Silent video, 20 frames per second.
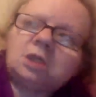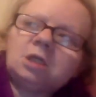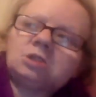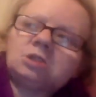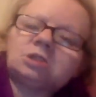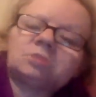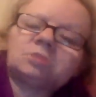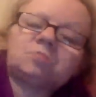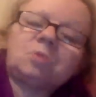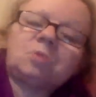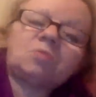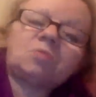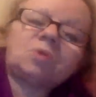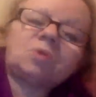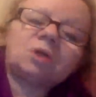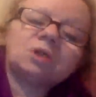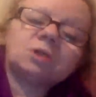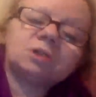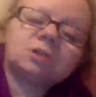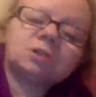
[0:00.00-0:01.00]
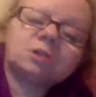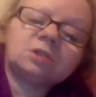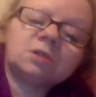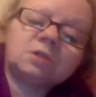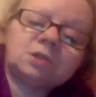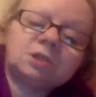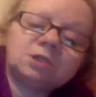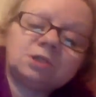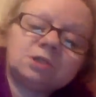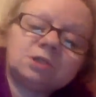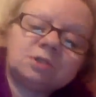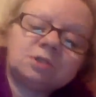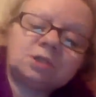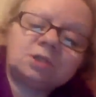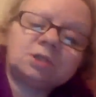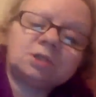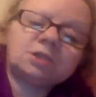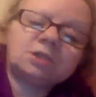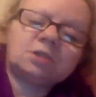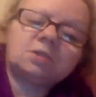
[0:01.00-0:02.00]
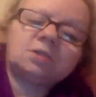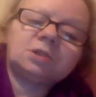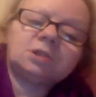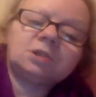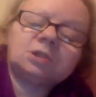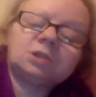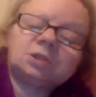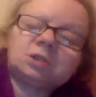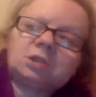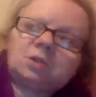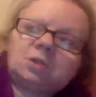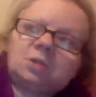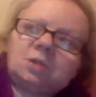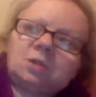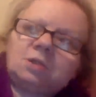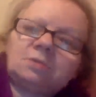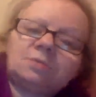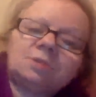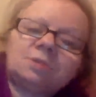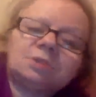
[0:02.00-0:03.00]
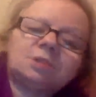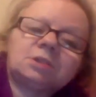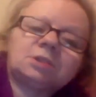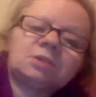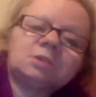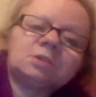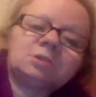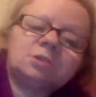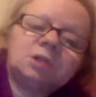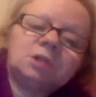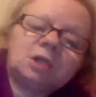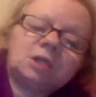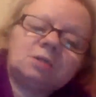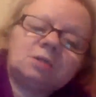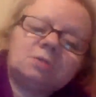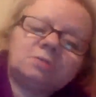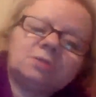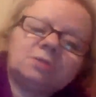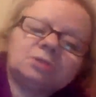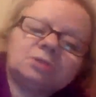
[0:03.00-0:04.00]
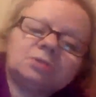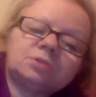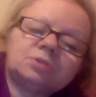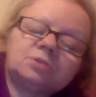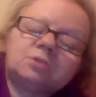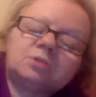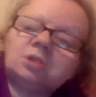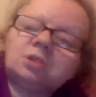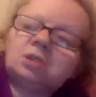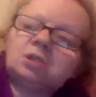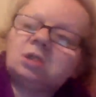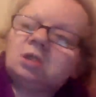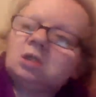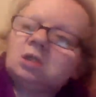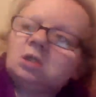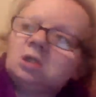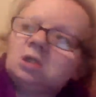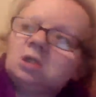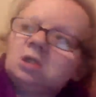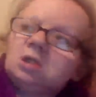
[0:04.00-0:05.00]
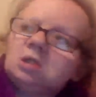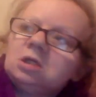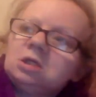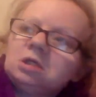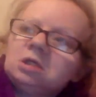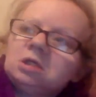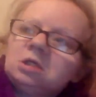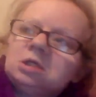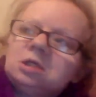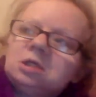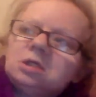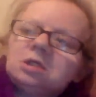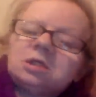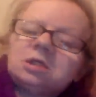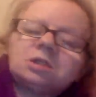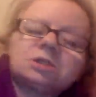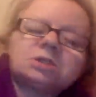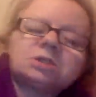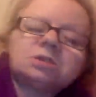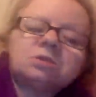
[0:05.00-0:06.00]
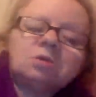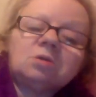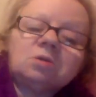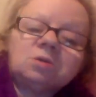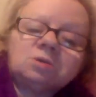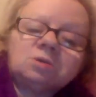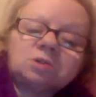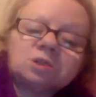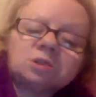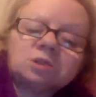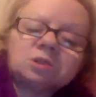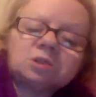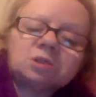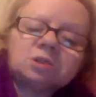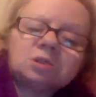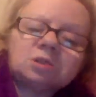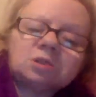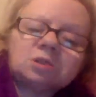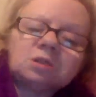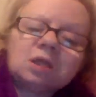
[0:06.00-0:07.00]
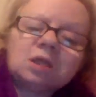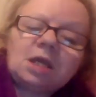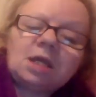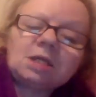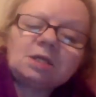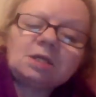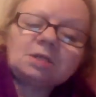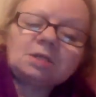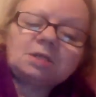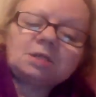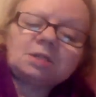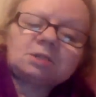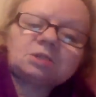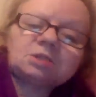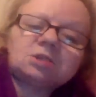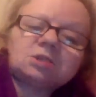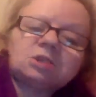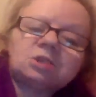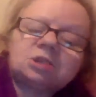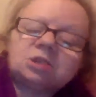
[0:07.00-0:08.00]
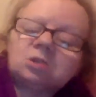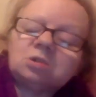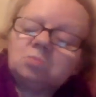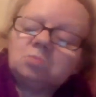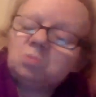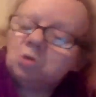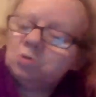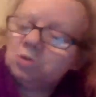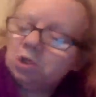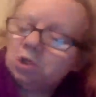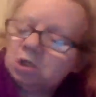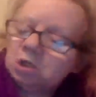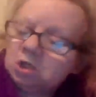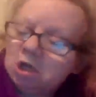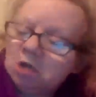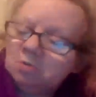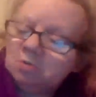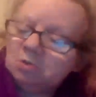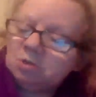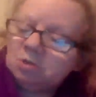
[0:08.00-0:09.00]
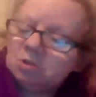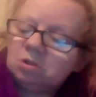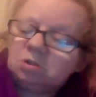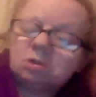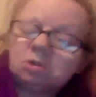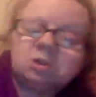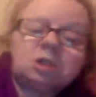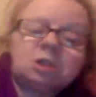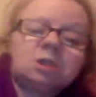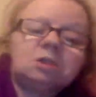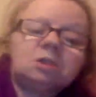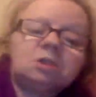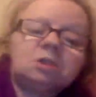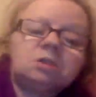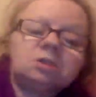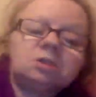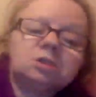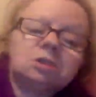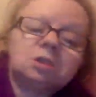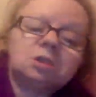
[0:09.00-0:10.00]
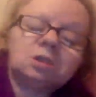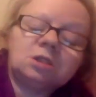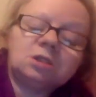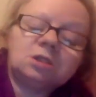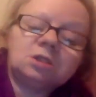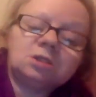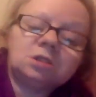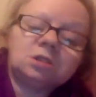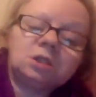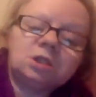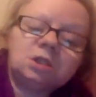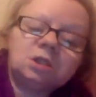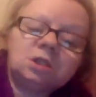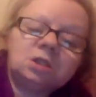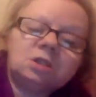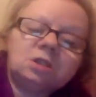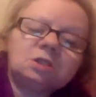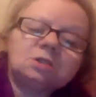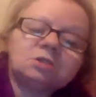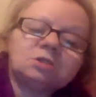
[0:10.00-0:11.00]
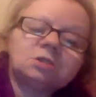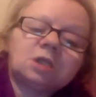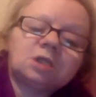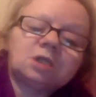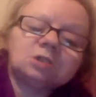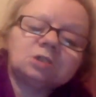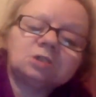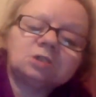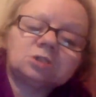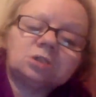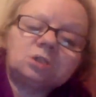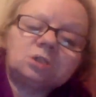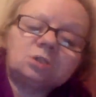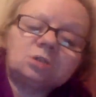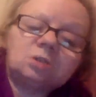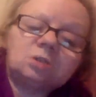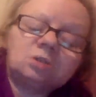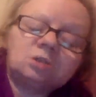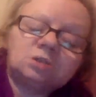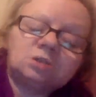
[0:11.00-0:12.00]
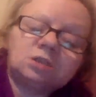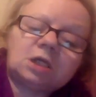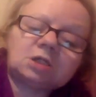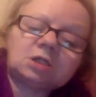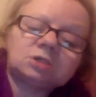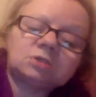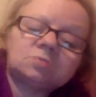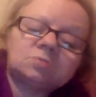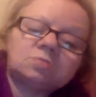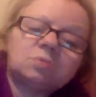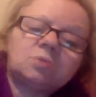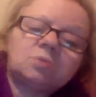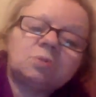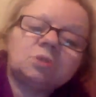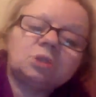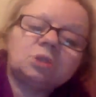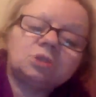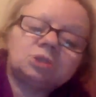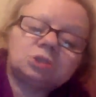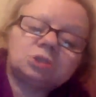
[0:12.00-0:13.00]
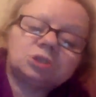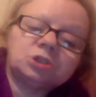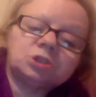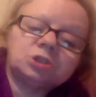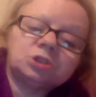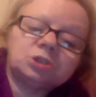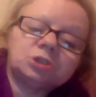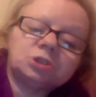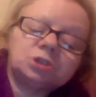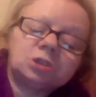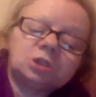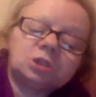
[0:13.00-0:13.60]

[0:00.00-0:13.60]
It's just my right side, this side is going physical health. So it's not anything to do, and what they're going on in statutory law, section 42,